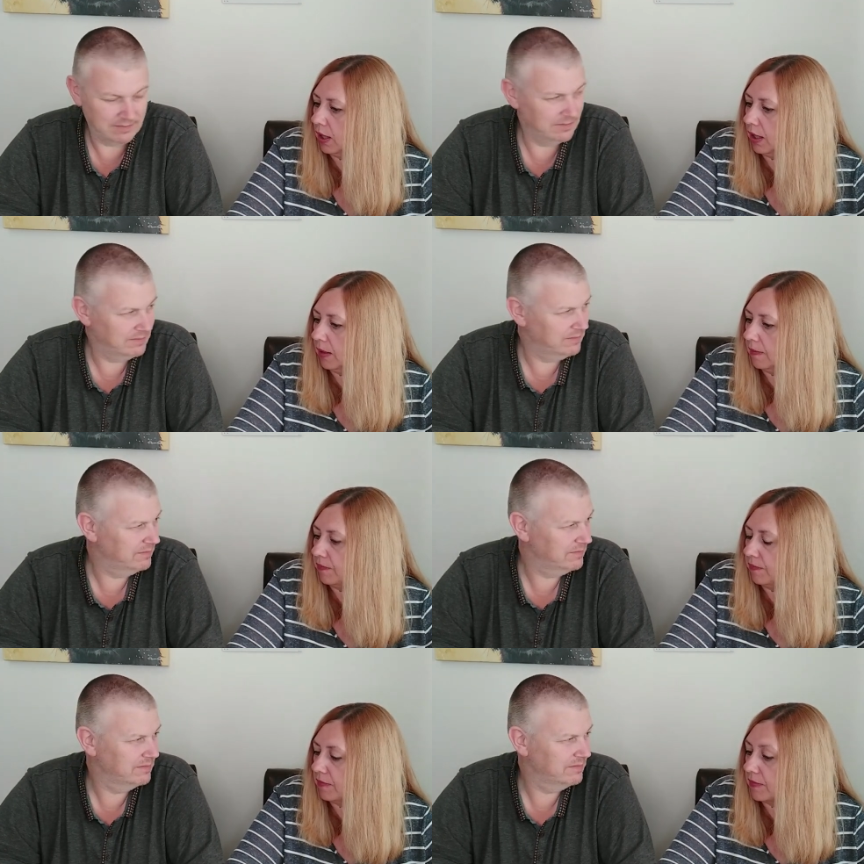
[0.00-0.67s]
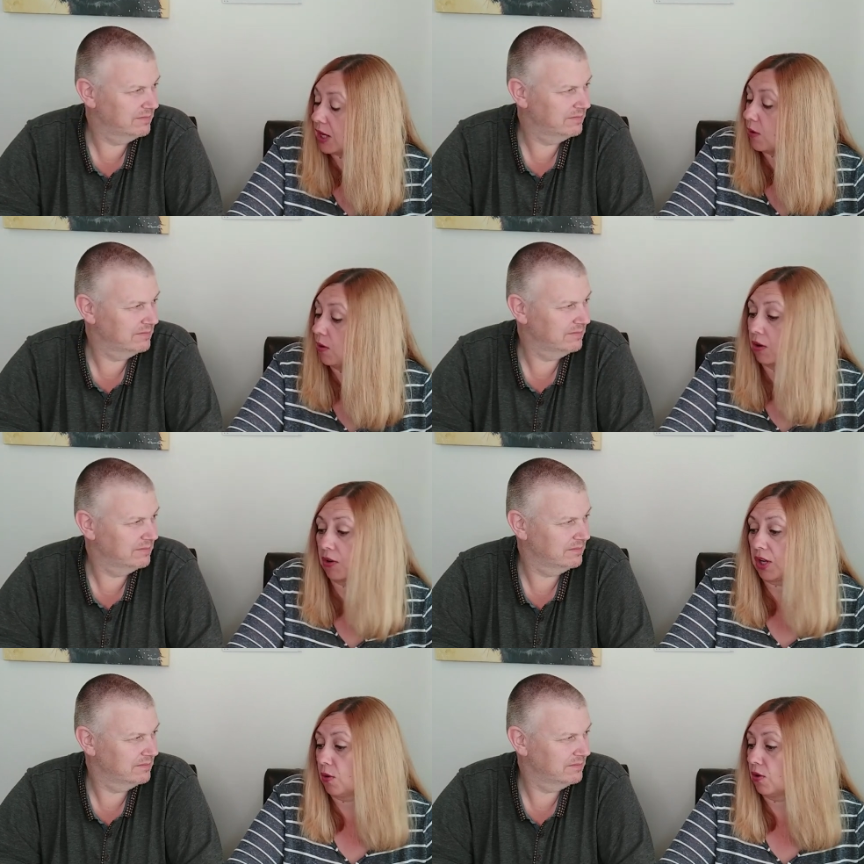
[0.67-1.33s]
Speaker 1: Um, so I've
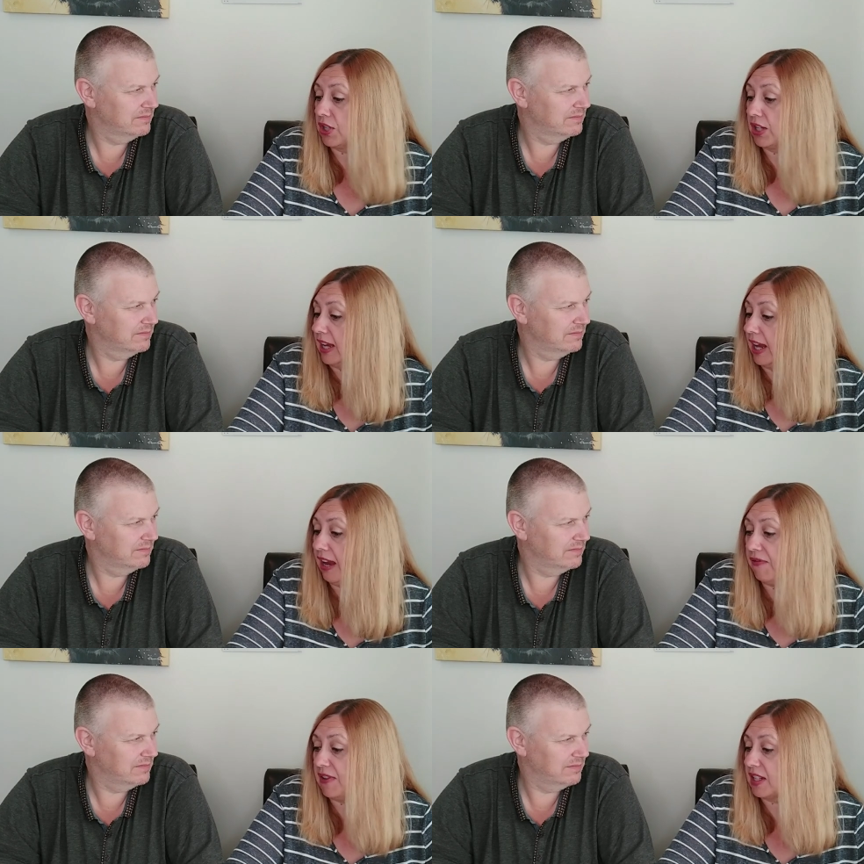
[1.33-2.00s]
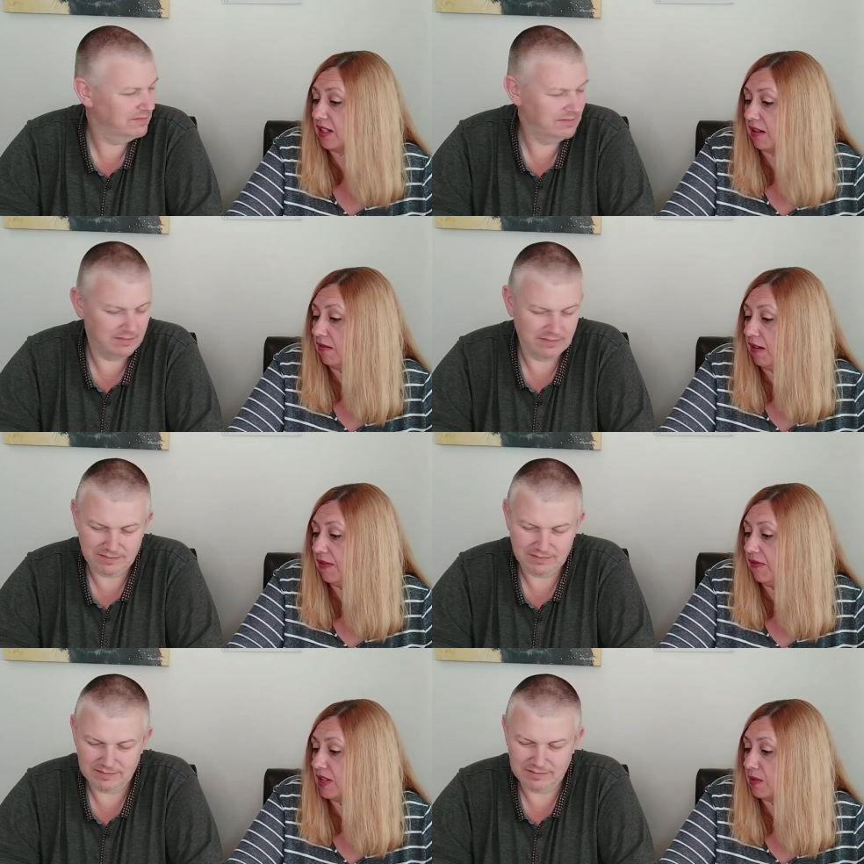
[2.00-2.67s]
got no idea. If it's
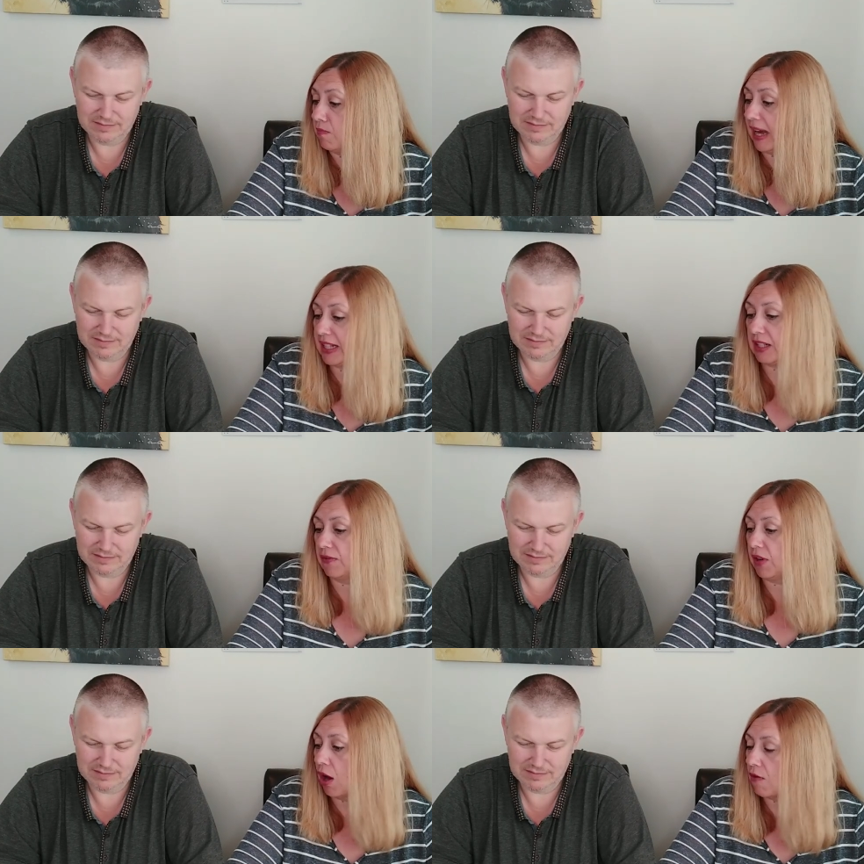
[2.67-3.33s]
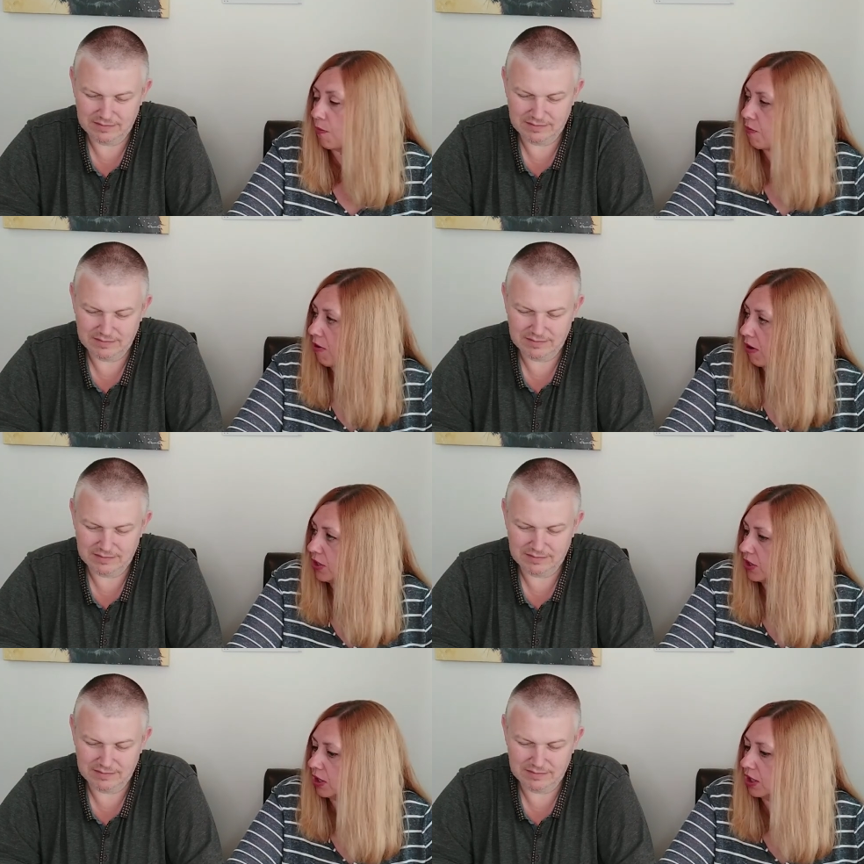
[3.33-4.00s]
if it's massively
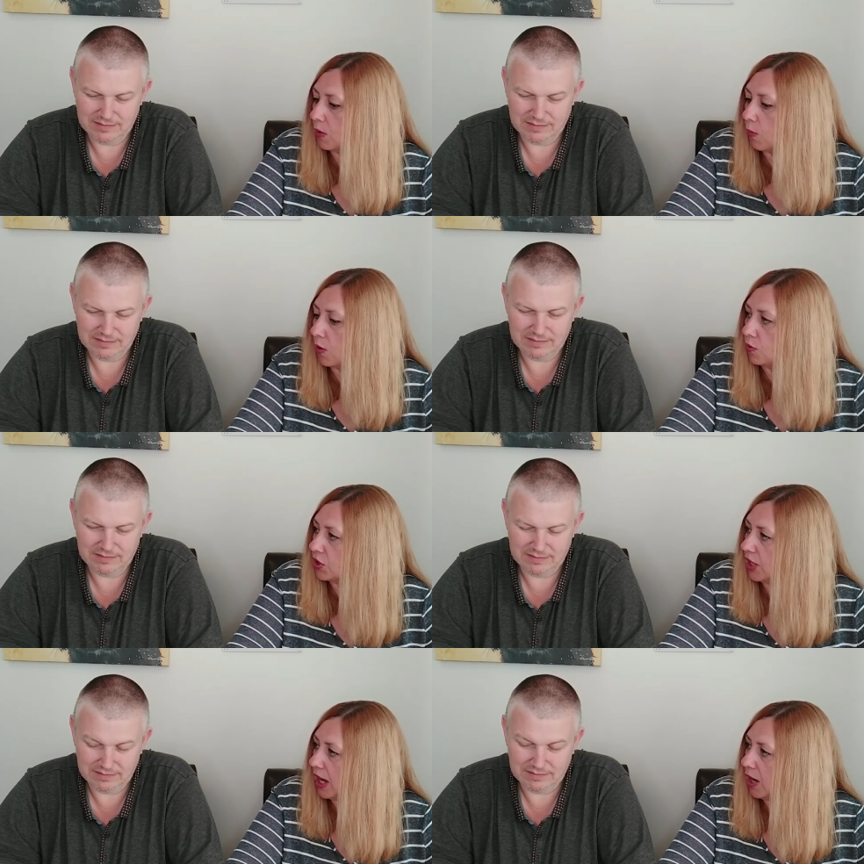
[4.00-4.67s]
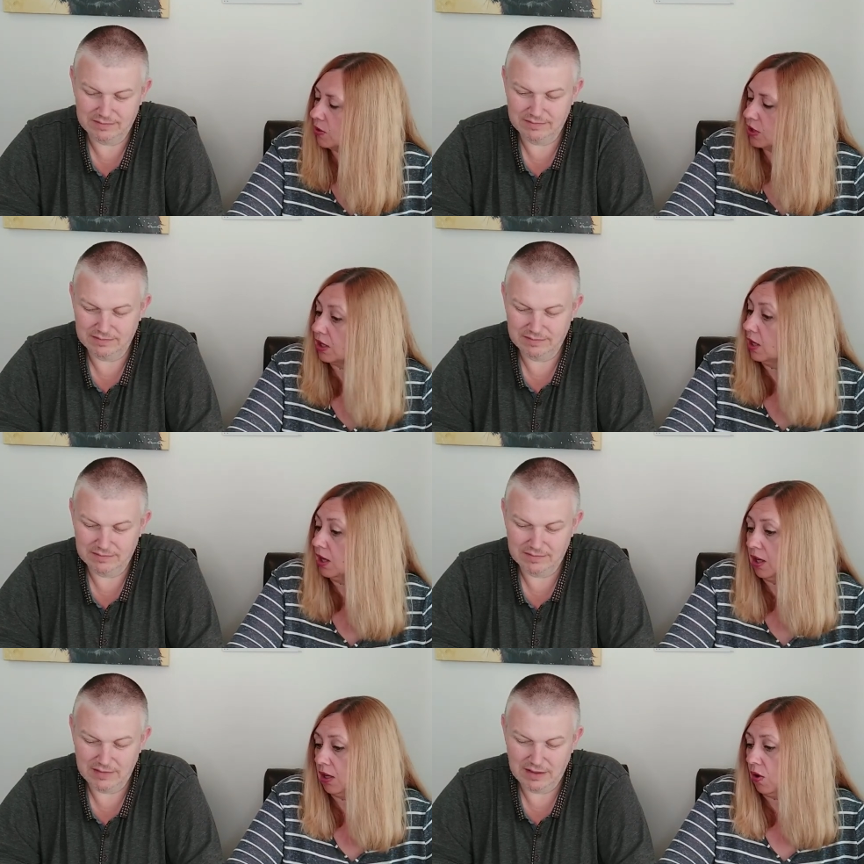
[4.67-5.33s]
overpriced, then it won't sell, and
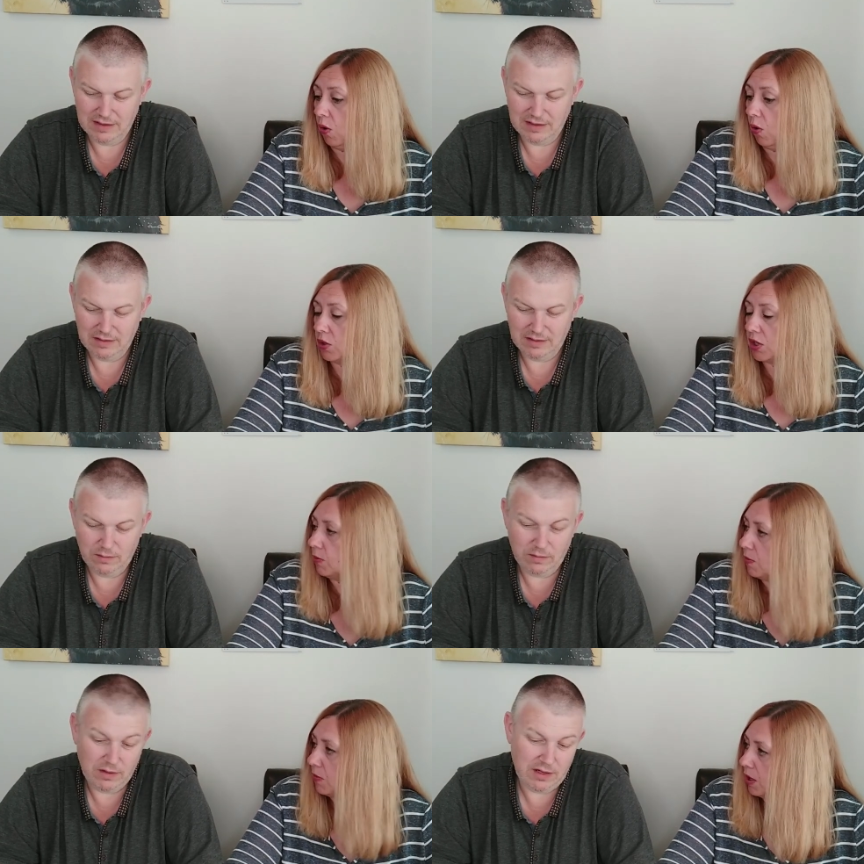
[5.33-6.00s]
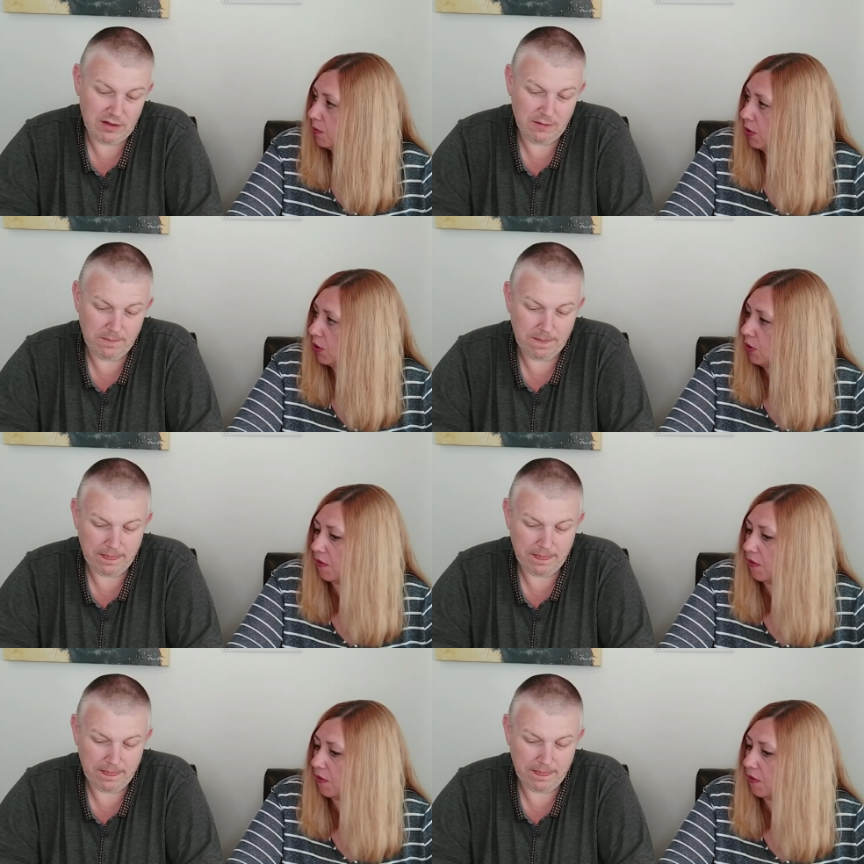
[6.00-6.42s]
or someone well,